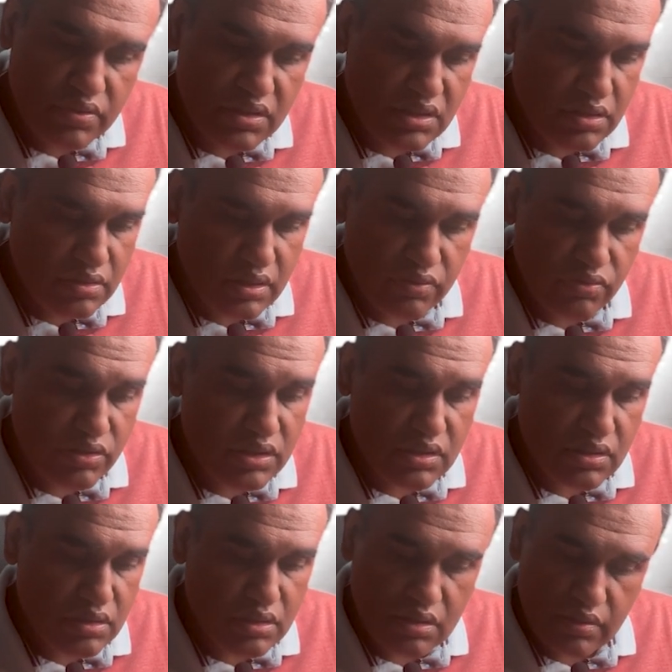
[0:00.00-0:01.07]
which
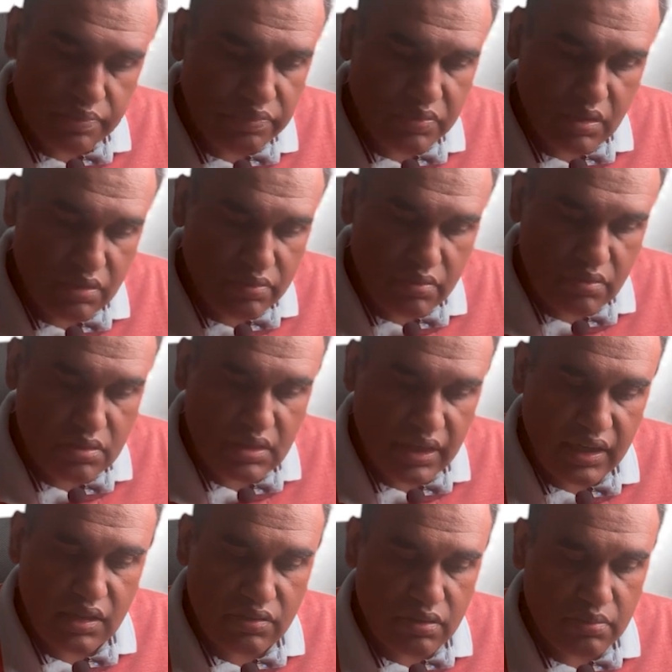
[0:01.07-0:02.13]

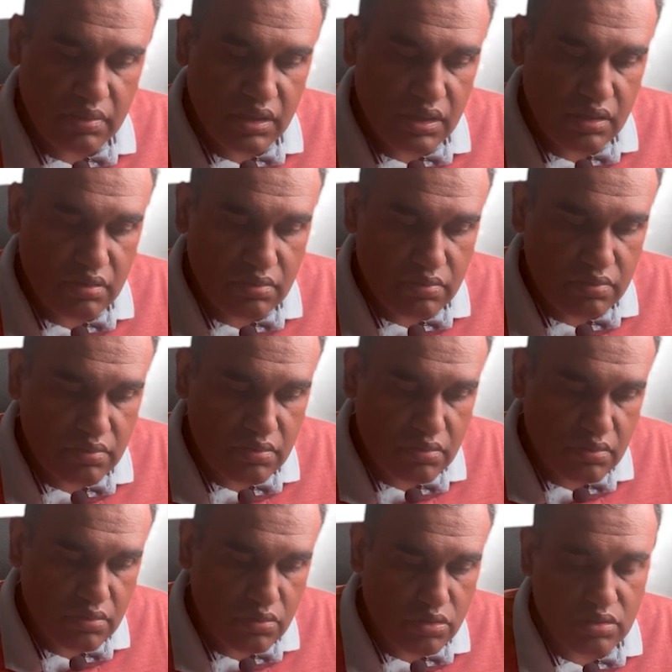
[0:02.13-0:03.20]
sinus will be,
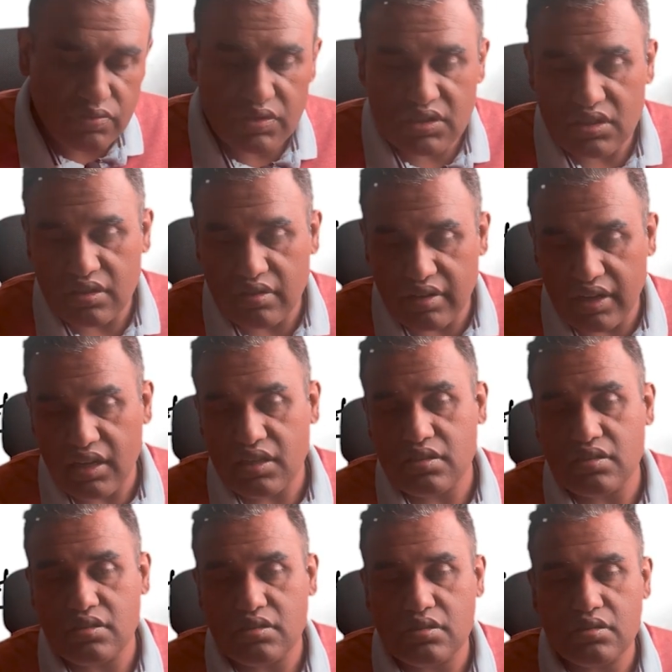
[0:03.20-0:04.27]
which
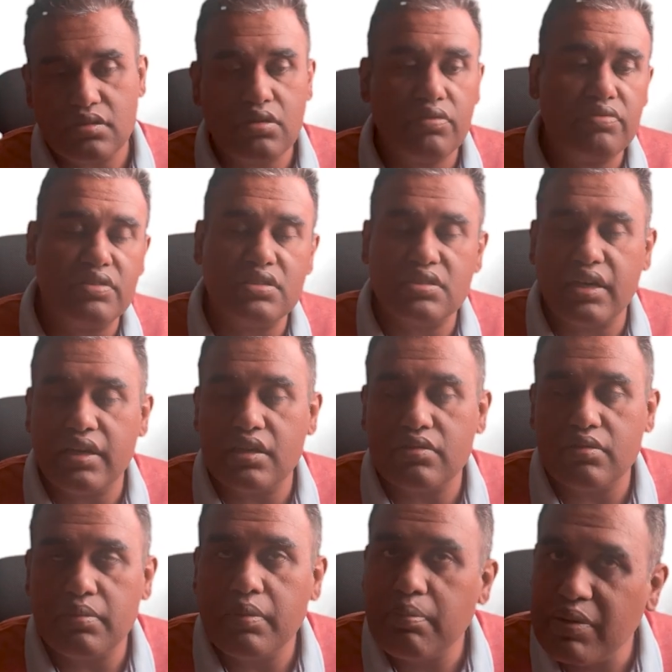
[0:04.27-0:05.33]
drainage of which sinus
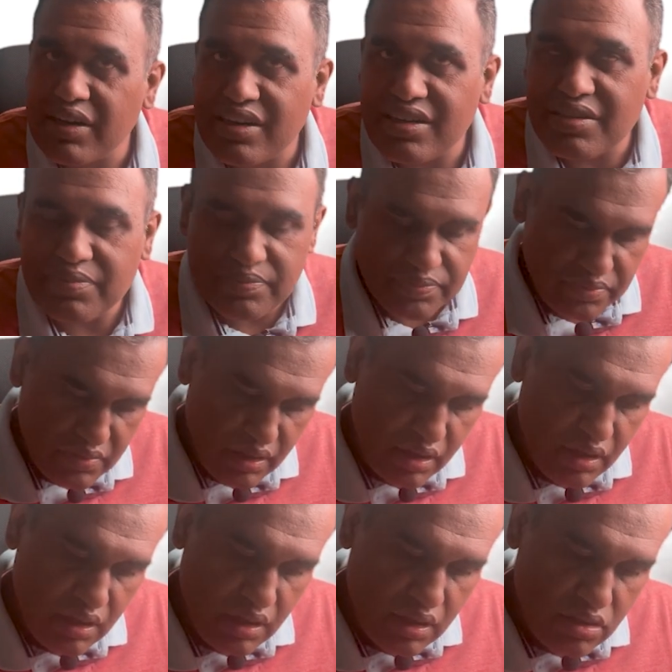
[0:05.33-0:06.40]
will be impeded.
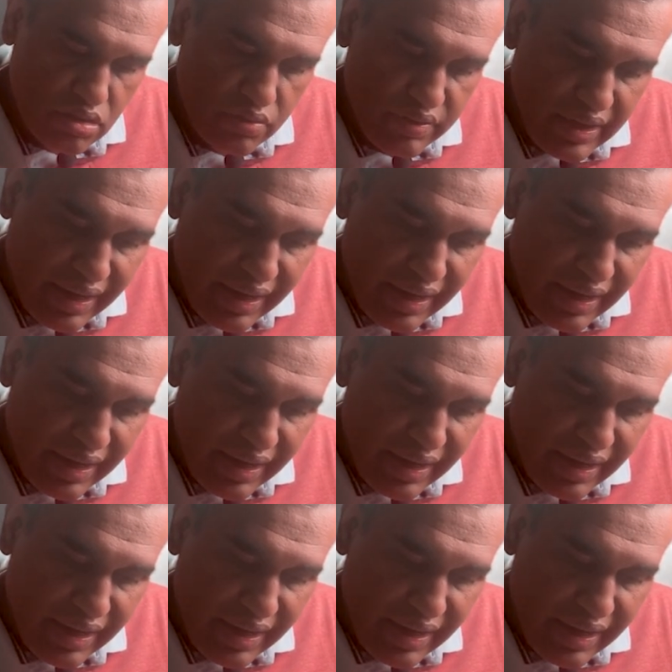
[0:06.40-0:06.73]
So we